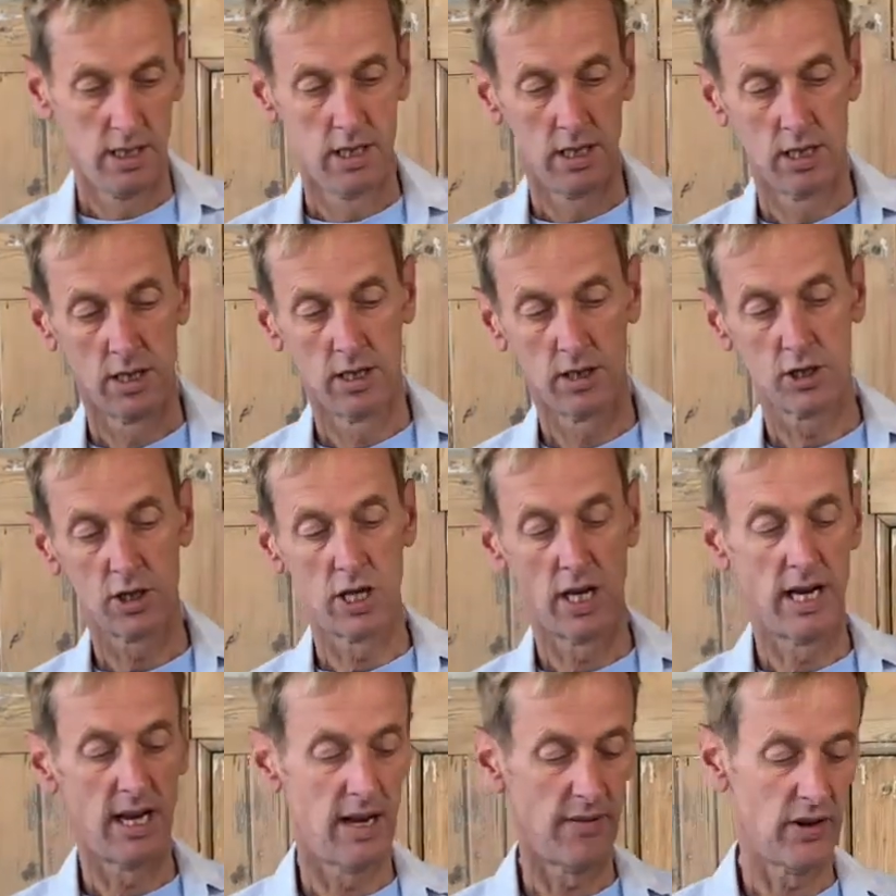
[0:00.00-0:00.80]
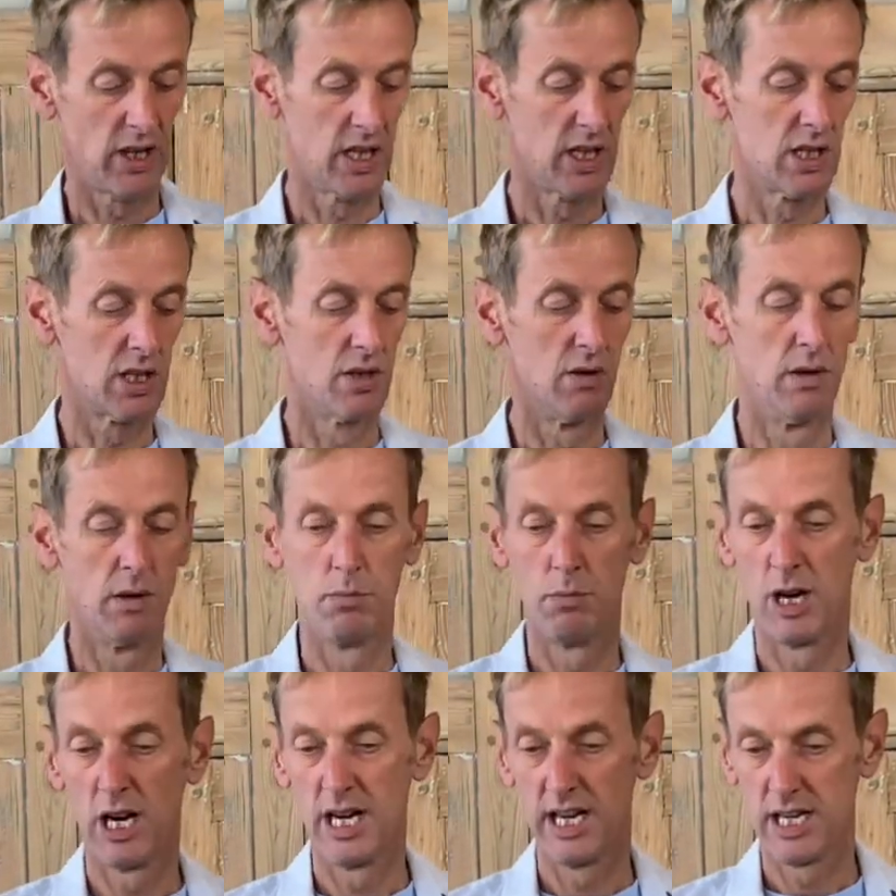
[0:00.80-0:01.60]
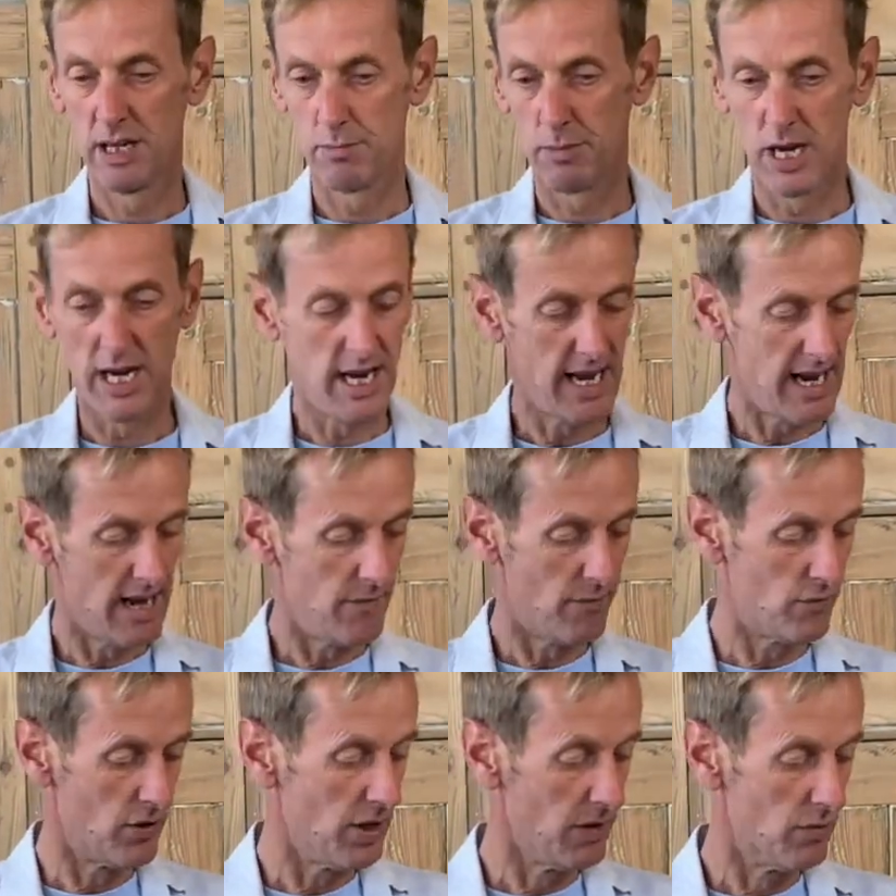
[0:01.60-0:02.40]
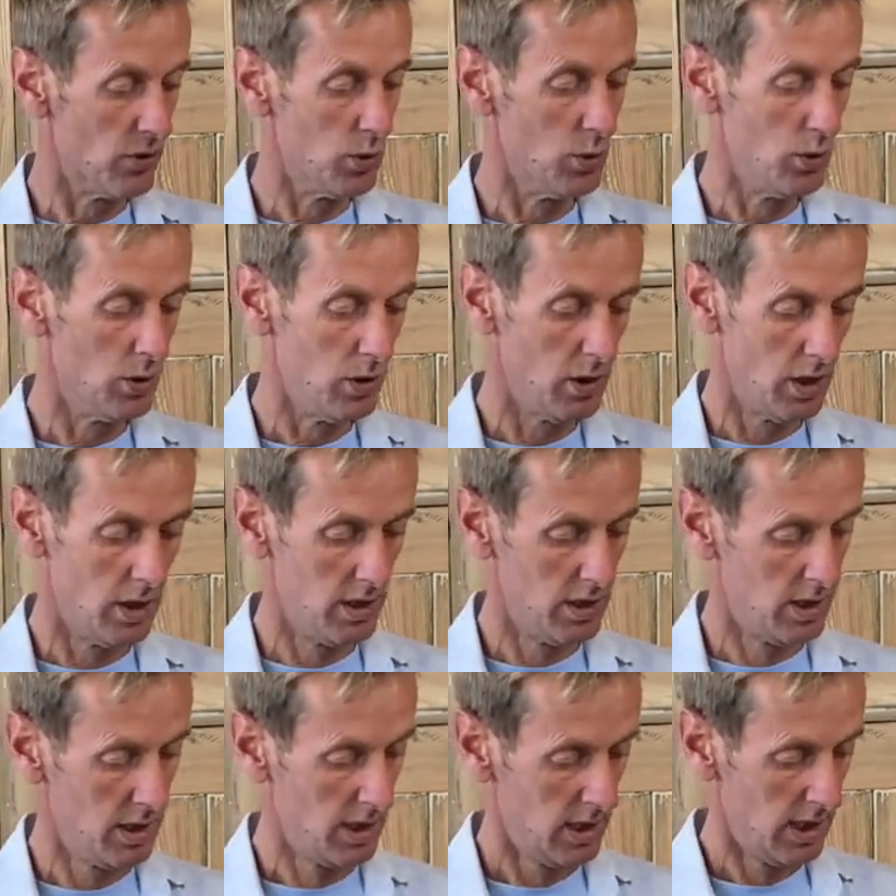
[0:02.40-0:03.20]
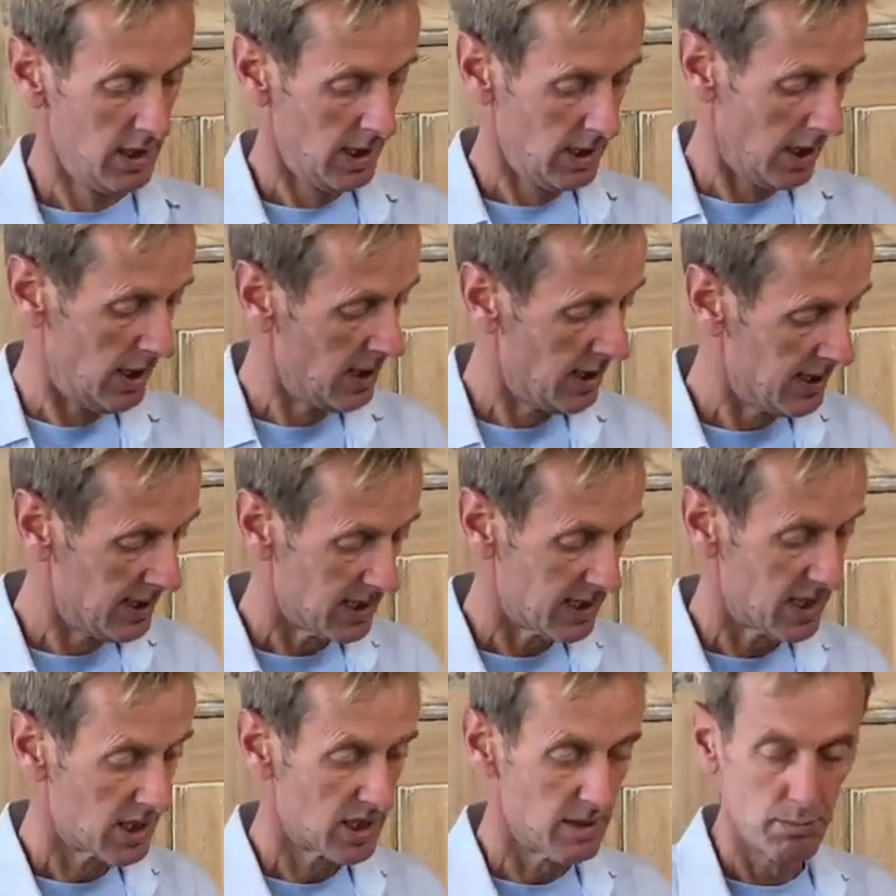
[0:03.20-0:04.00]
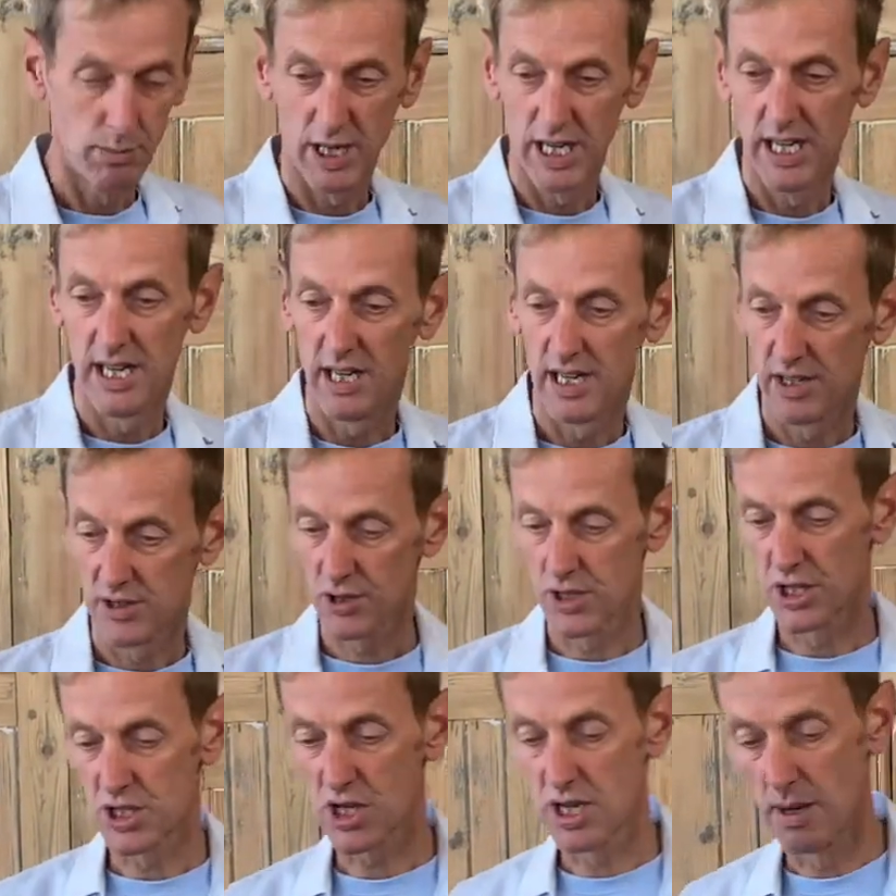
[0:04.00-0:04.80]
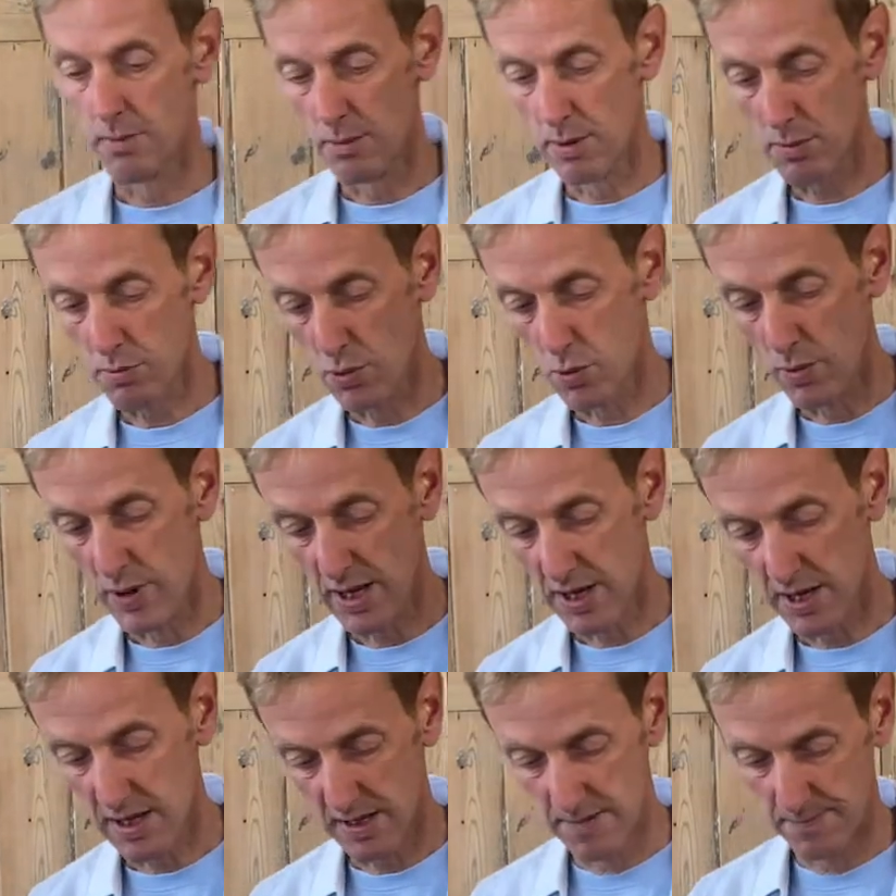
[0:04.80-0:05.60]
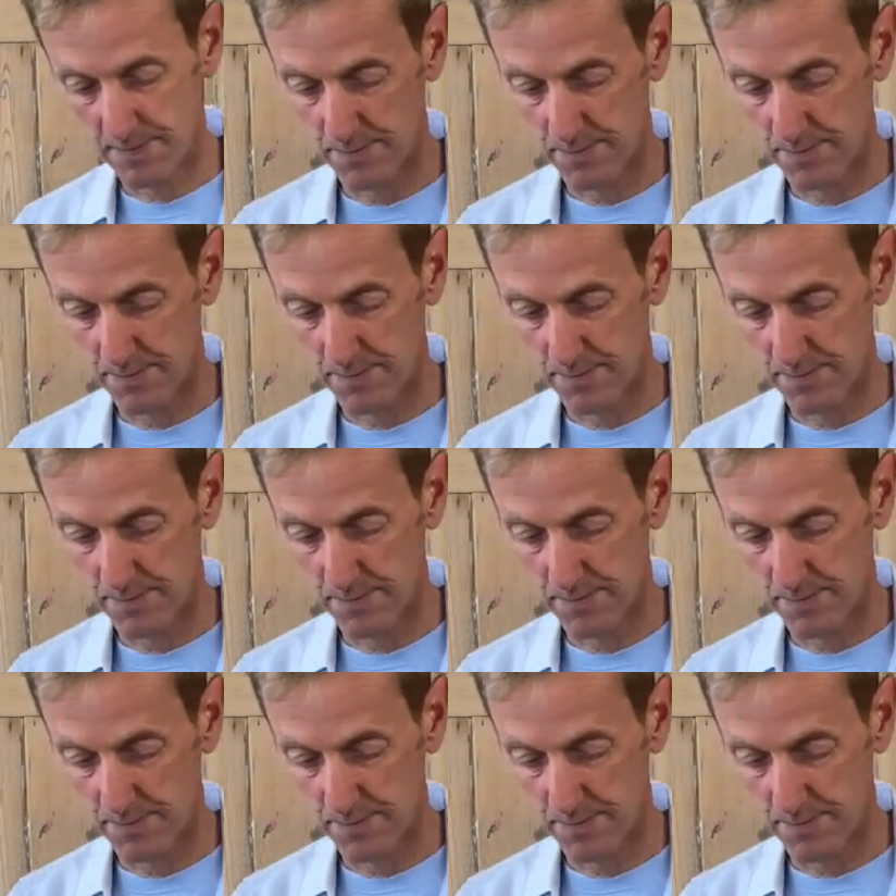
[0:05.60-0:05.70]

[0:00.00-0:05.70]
not having to abide by every rule that somebody else has come up with.